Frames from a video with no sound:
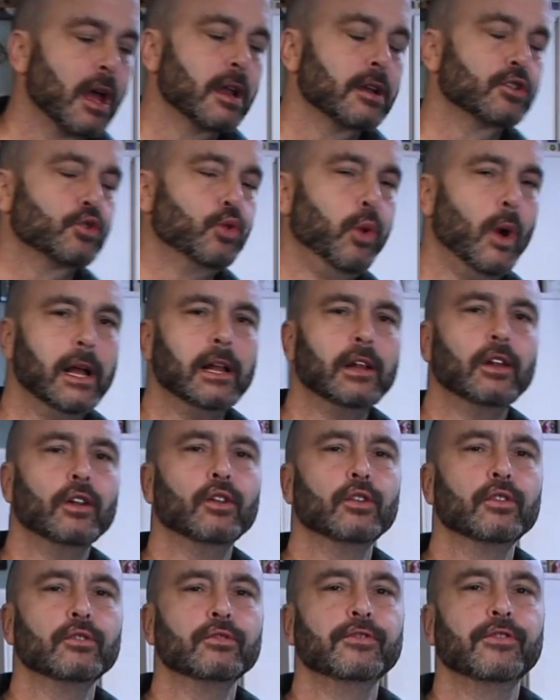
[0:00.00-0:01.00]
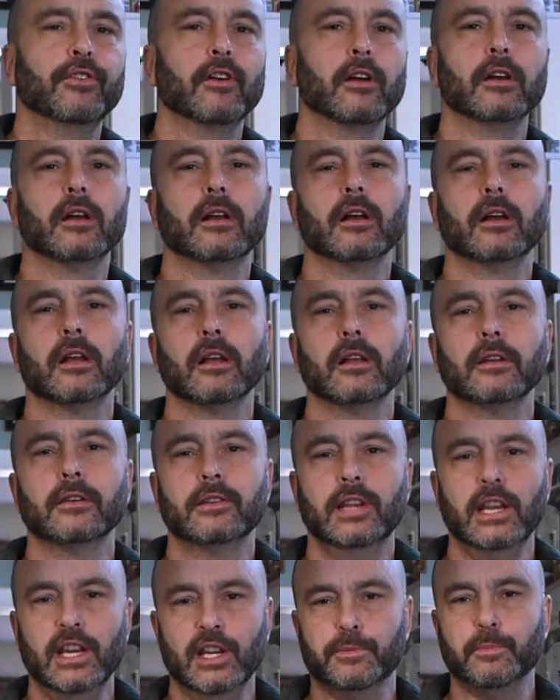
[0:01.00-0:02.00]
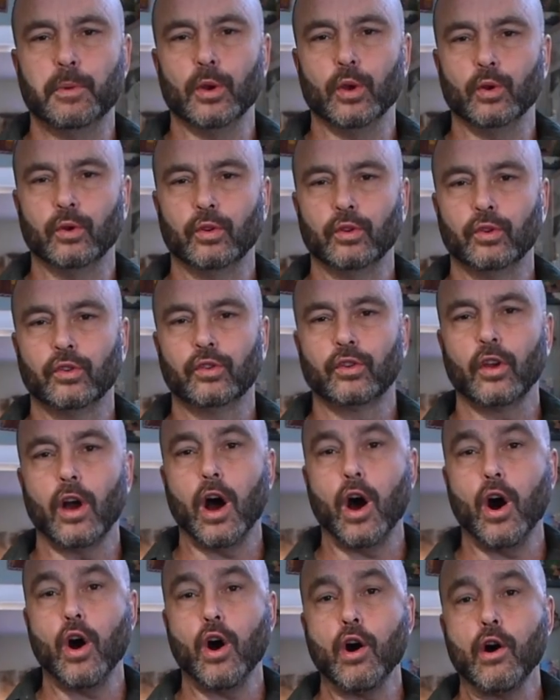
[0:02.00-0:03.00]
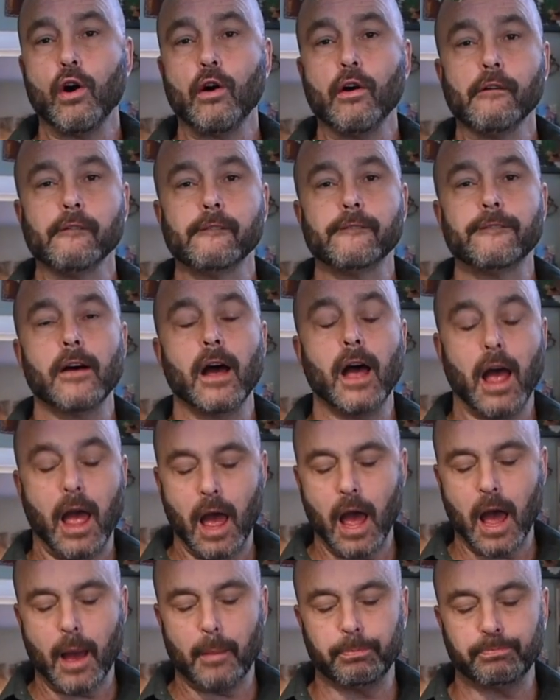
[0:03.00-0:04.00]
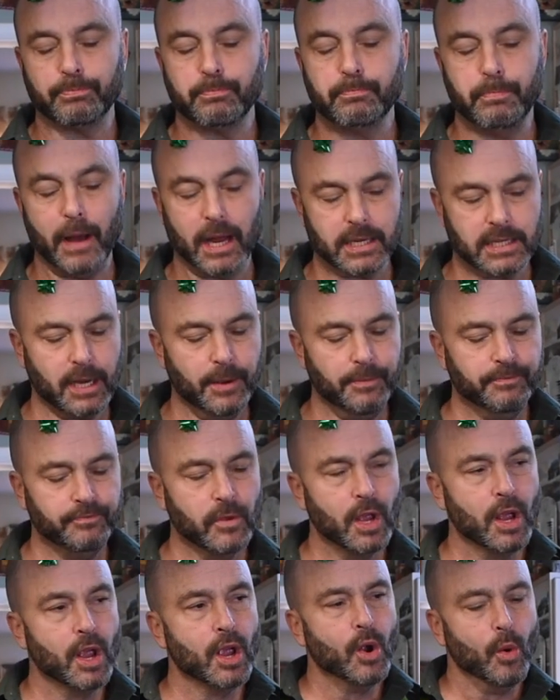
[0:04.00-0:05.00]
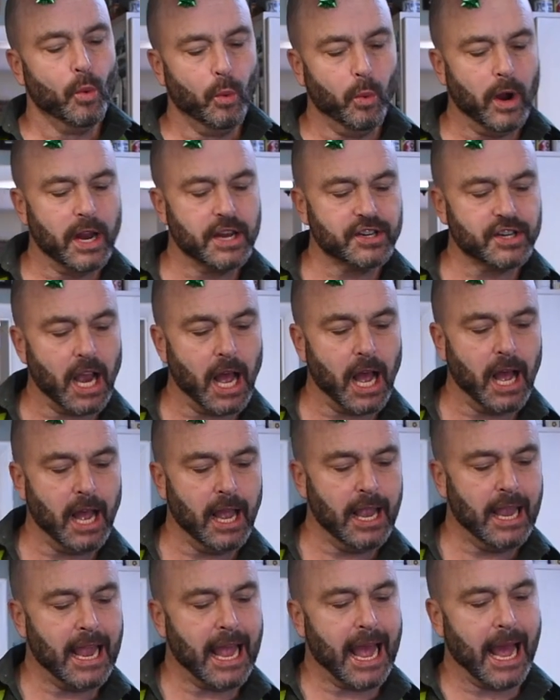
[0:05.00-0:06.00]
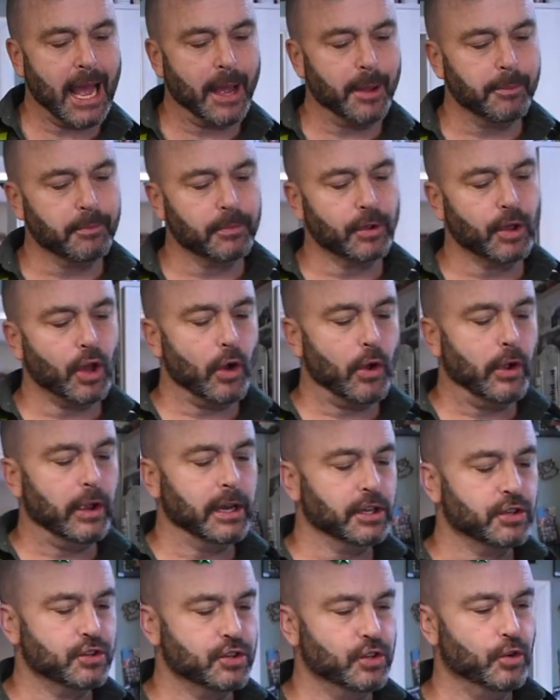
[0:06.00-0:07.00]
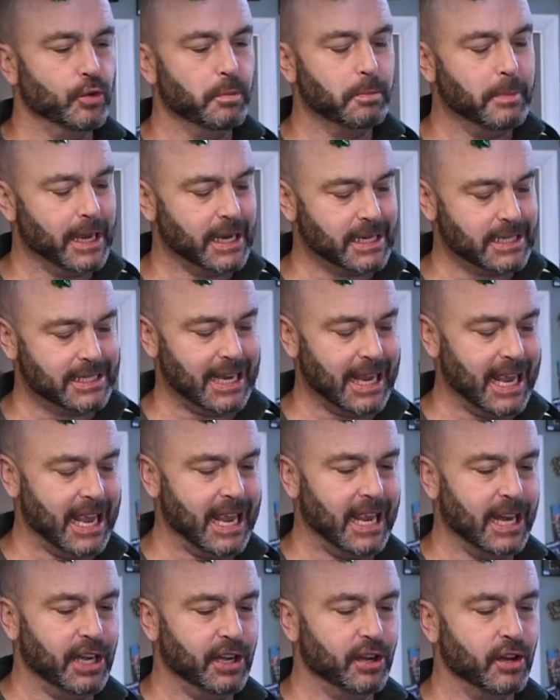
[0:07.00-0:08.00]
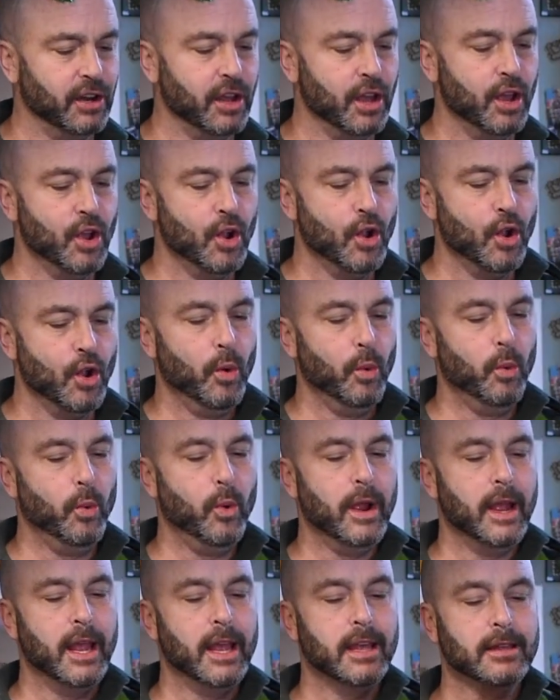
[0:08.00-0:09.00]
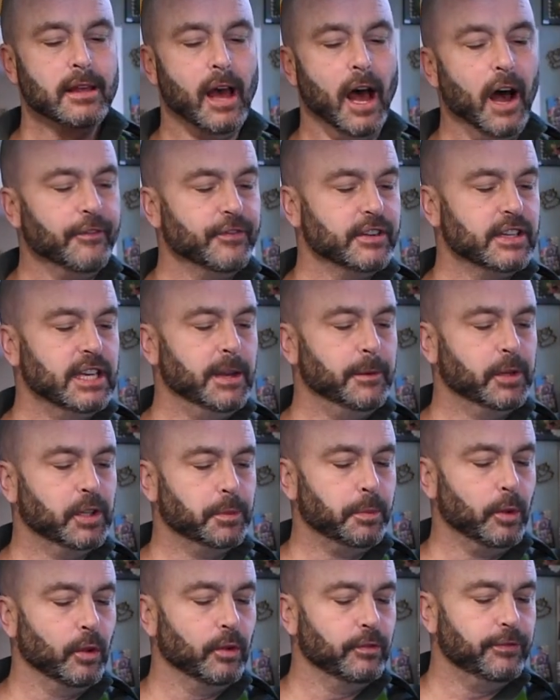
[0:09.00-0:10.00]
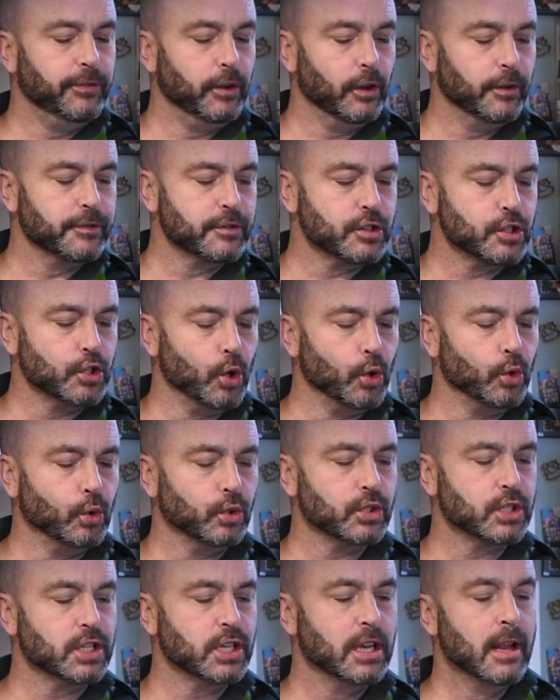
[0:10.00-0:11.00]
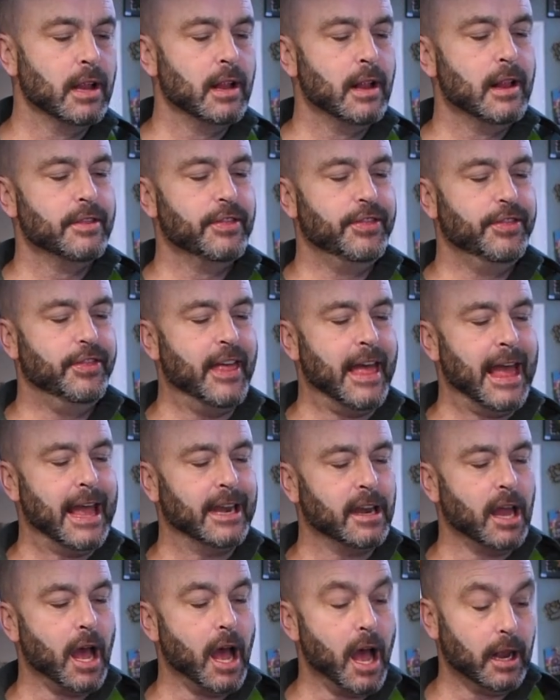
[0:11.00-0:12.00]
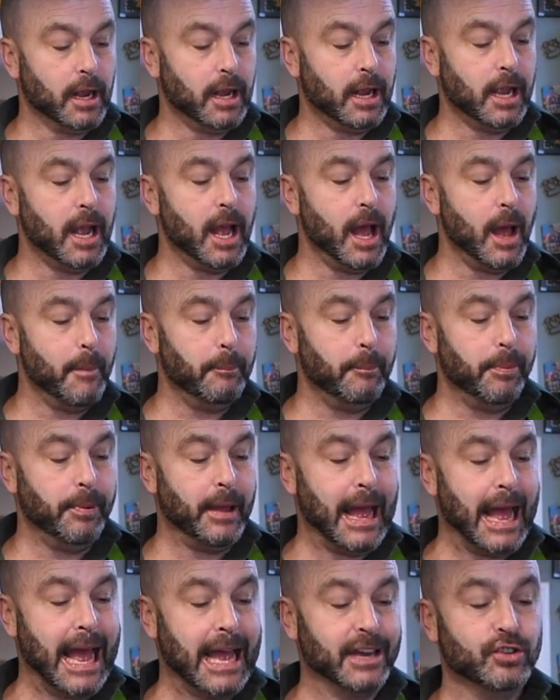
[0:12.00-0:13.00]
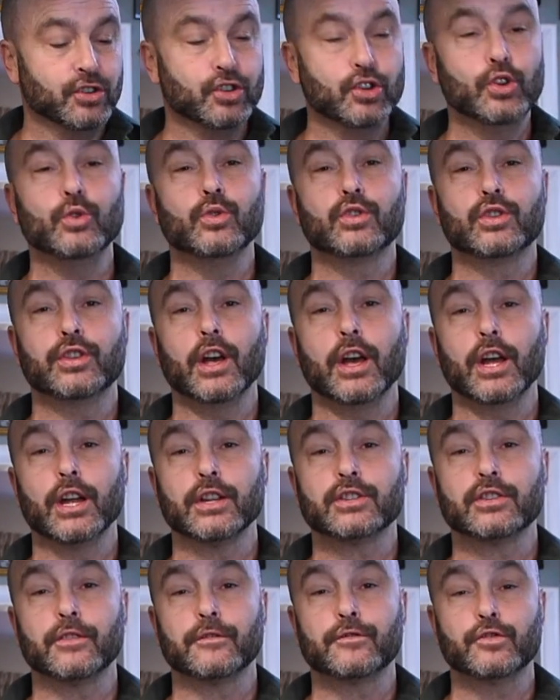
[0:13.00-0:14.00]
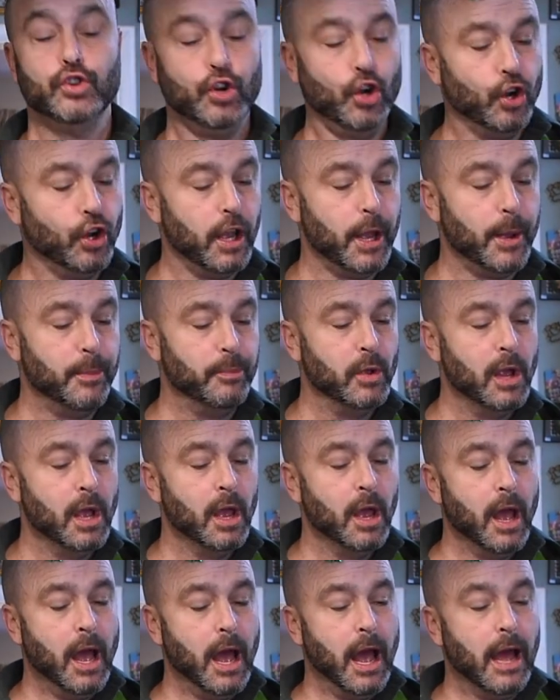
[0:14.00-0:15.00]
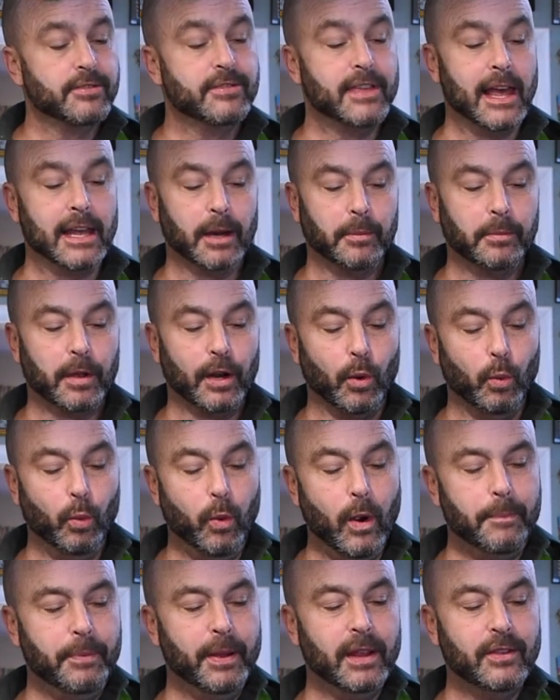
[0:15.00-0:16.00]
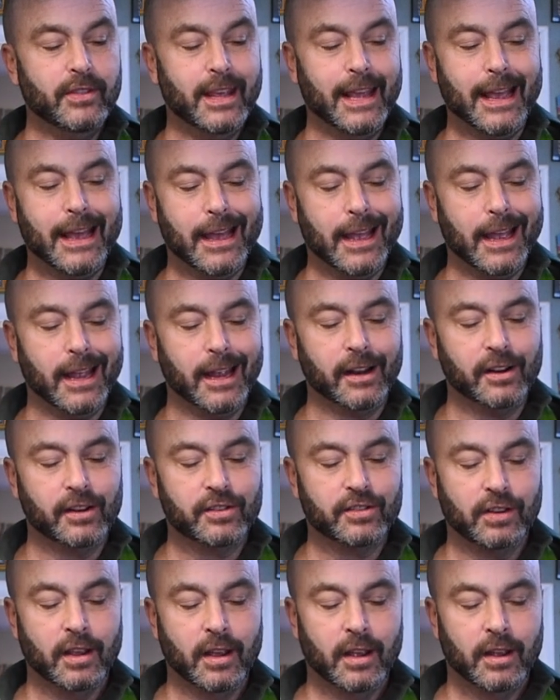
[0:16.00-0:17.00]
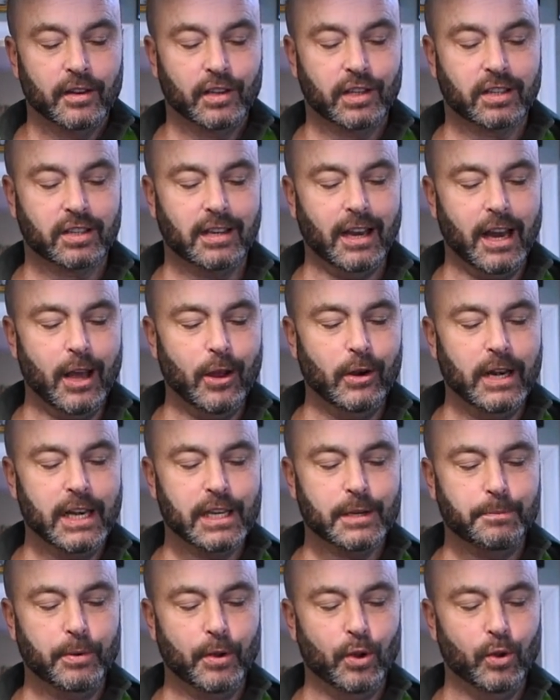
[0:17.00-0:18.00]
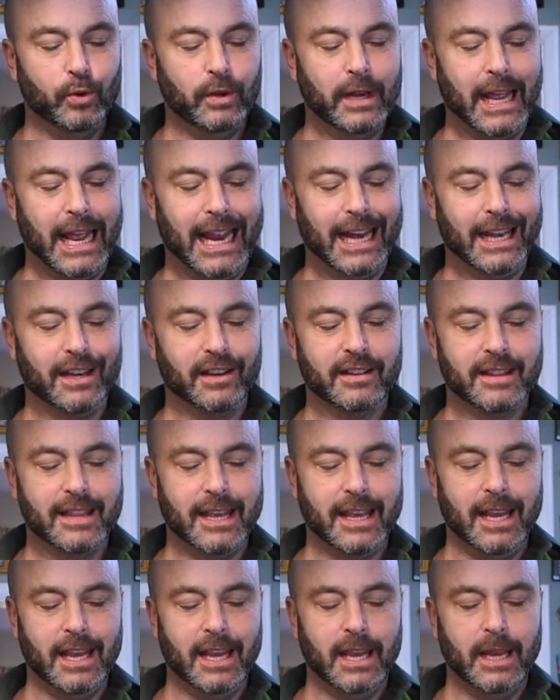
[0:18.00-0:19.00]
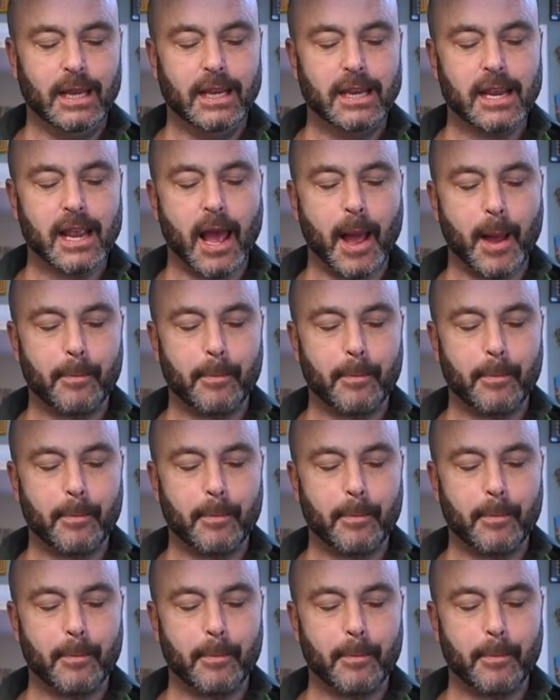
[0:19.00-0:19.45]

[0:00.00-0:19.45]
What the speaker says: 12 teaspoons of butter, which I am going to mix in with half a teaspoonful of salt, then a cup and 2/3 of sugar. Then I'm going to whip in the eggs, slowly spoon in the